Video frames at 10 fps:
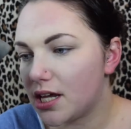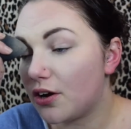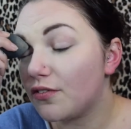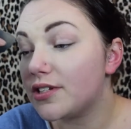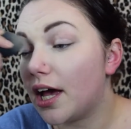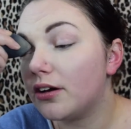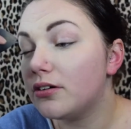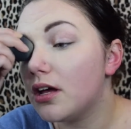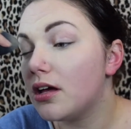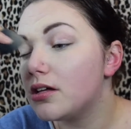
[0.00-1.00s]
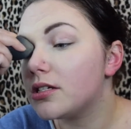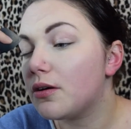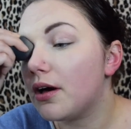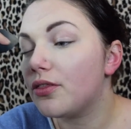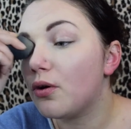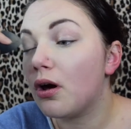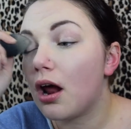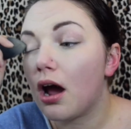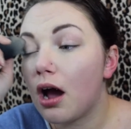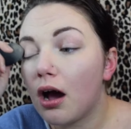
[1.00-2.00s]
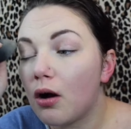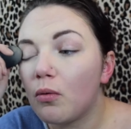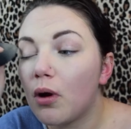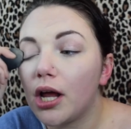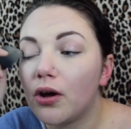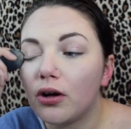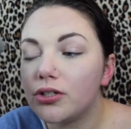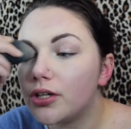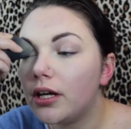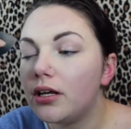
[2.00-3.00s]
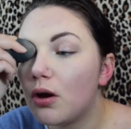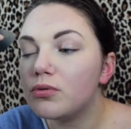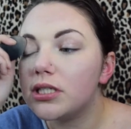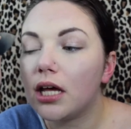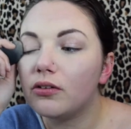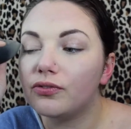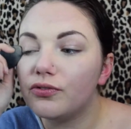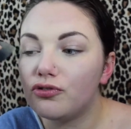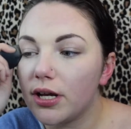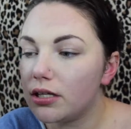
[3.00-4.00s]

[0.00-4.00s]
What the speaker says: off sale. So I thought, why not treat yourself? Treat